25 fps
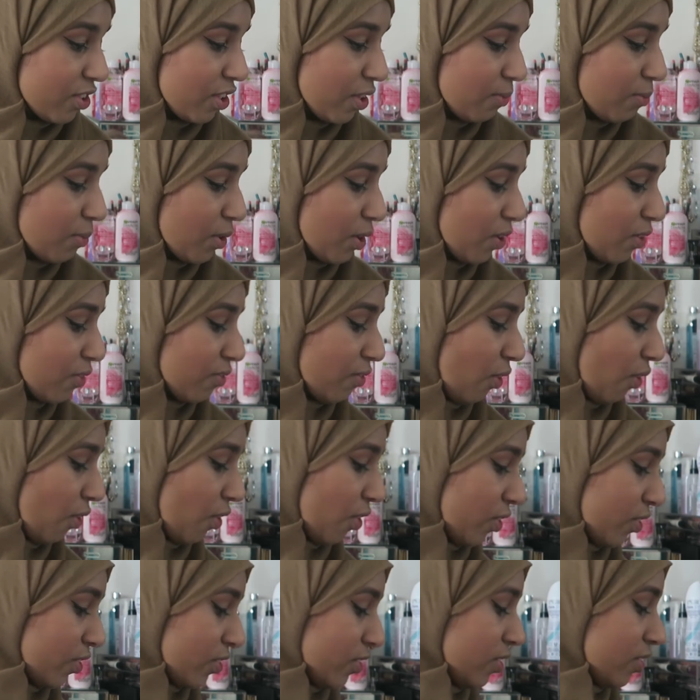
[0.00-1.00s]
to move
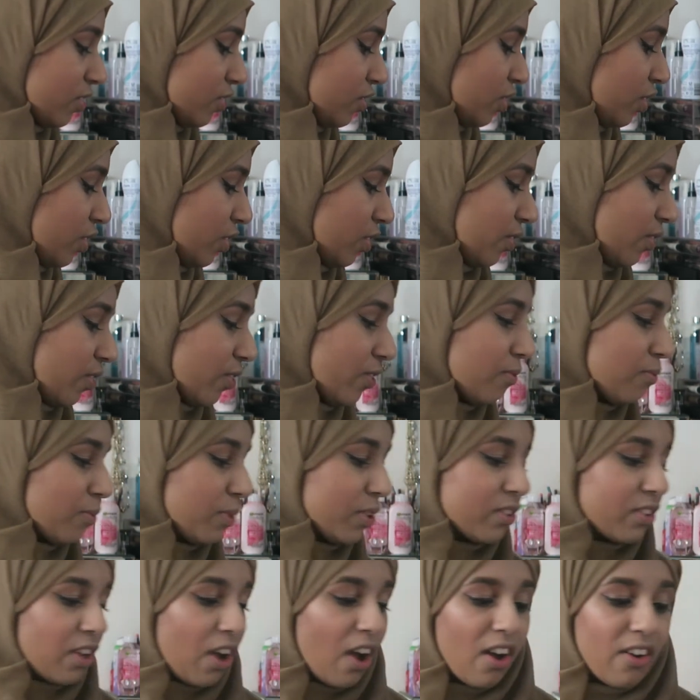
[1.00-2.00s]
on to
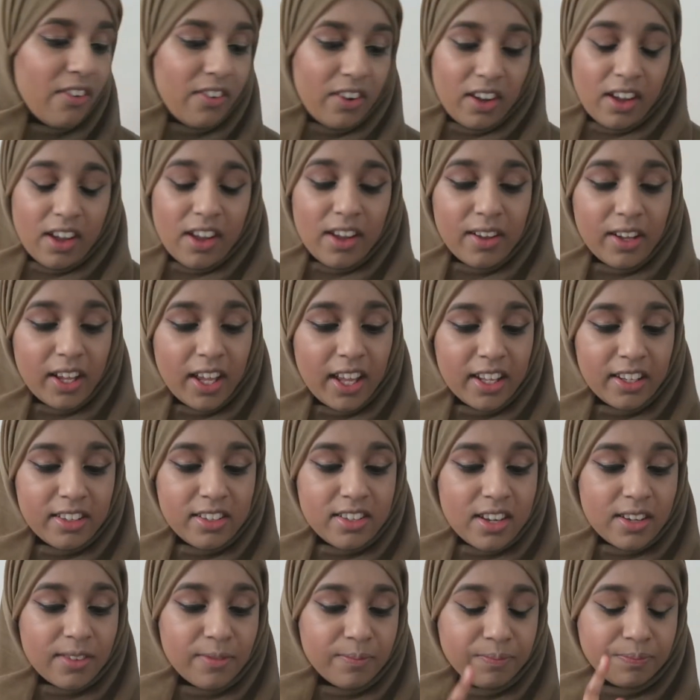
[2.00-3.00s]
mascara,
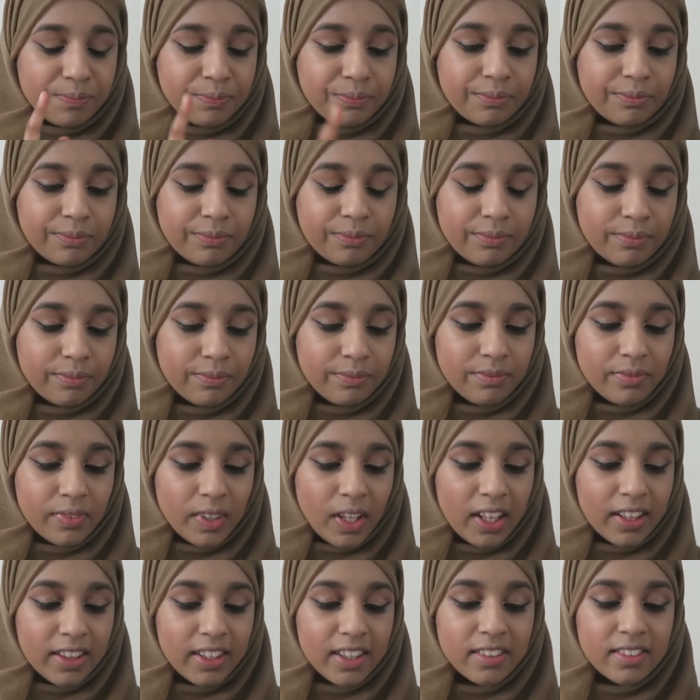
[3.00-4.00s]
and
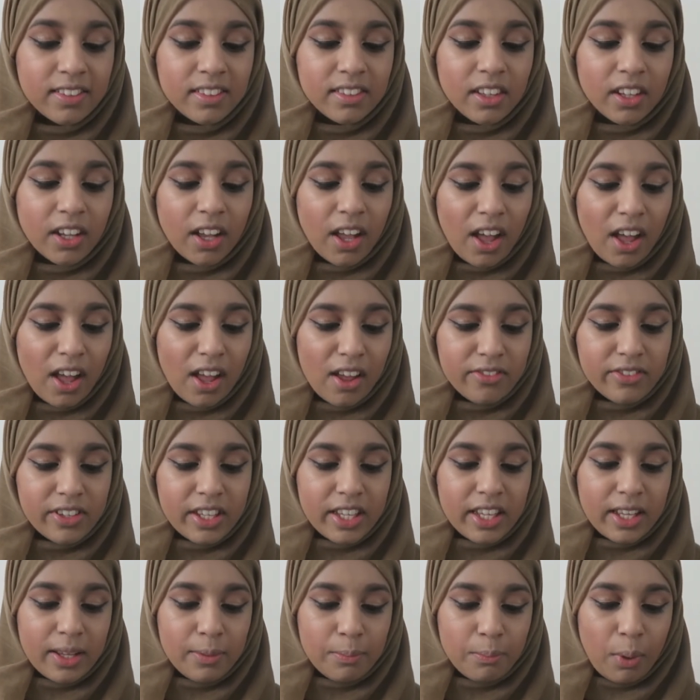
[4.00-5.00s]
This is the Curve
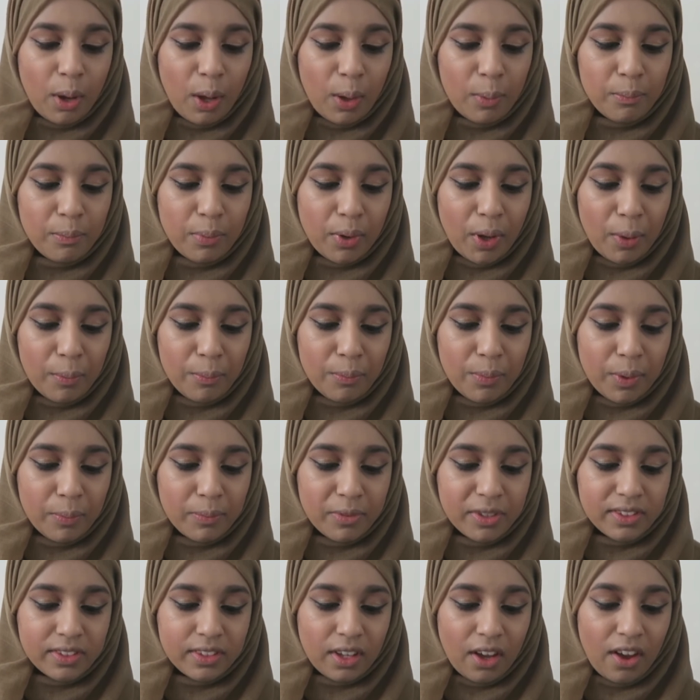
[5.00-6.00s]
It Pump Up
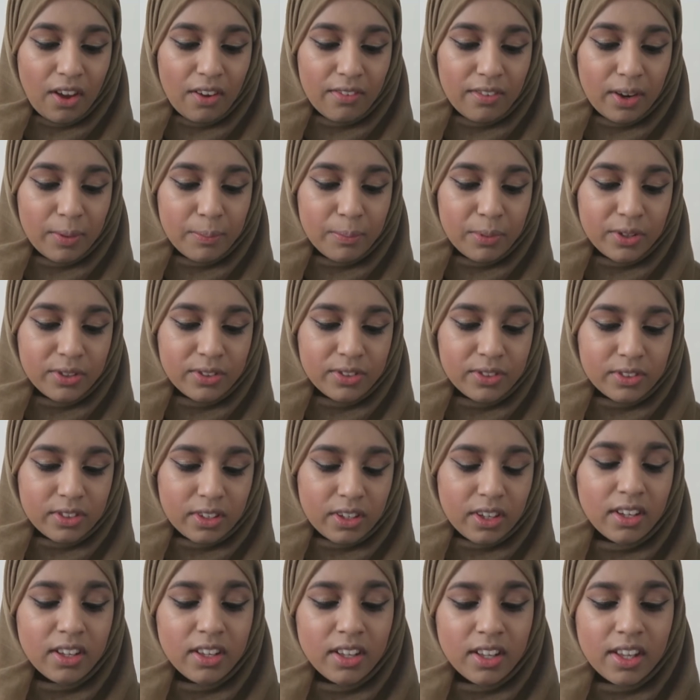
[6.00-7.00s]
Mascara
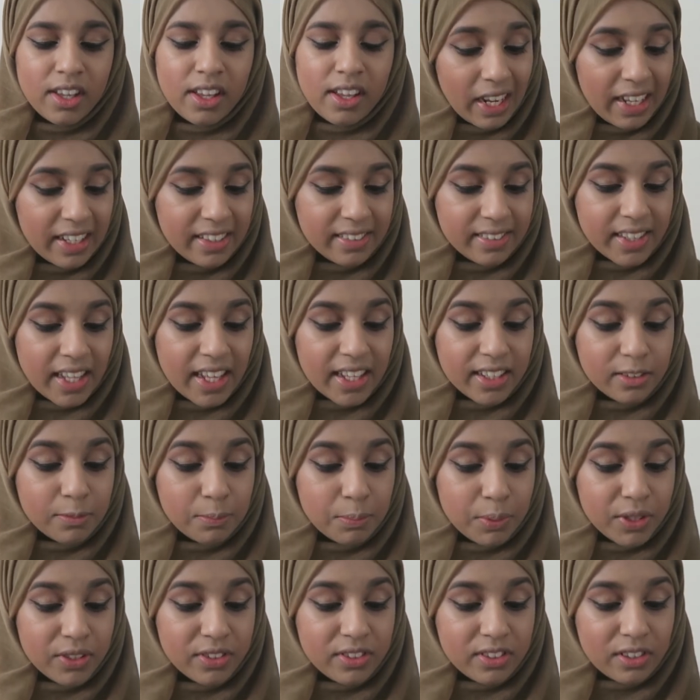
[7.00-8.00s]
Booster. It says
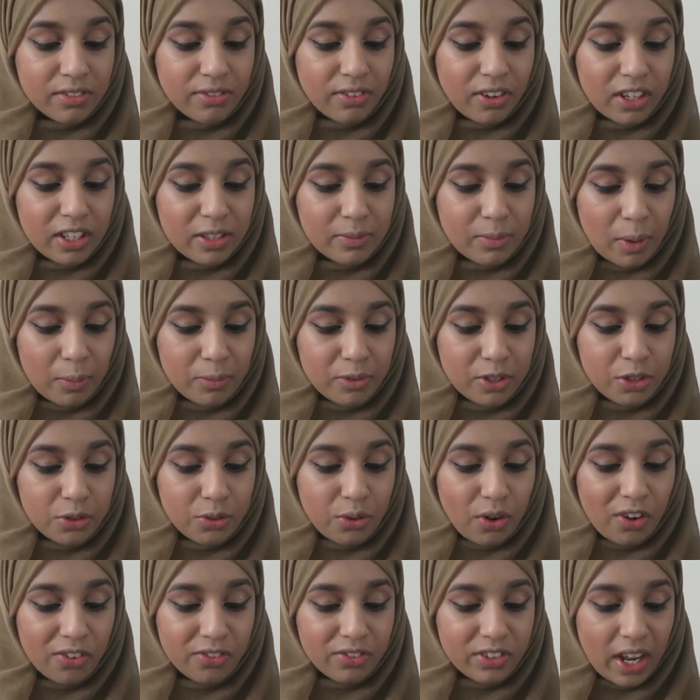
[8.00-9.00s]
boost the volume up to
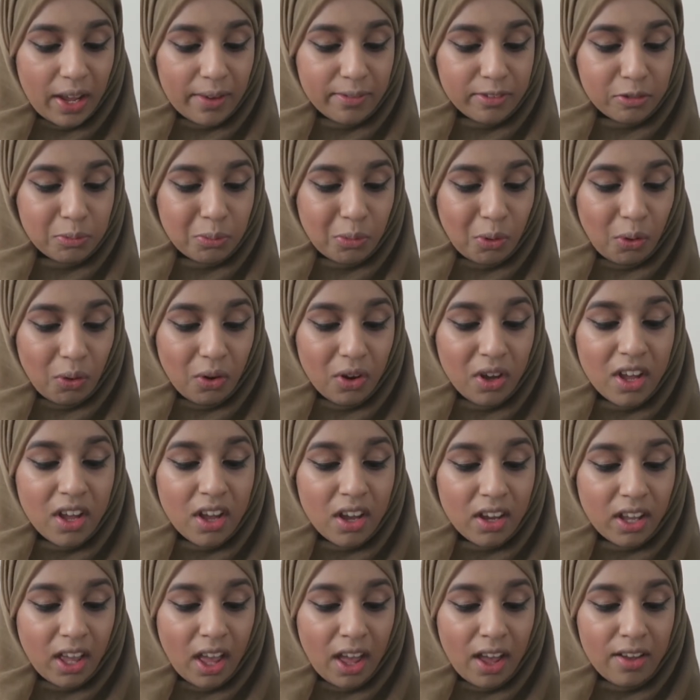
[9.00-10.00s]
12 times more,
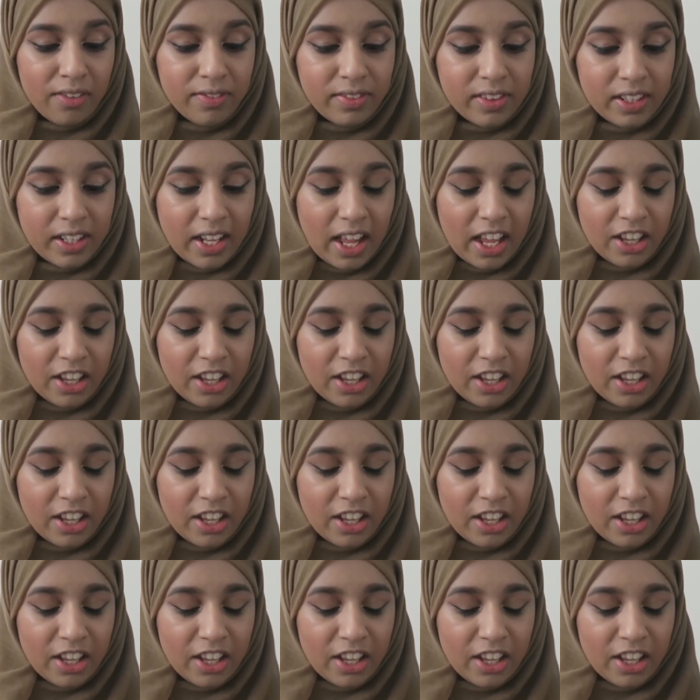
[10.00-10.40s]
curve the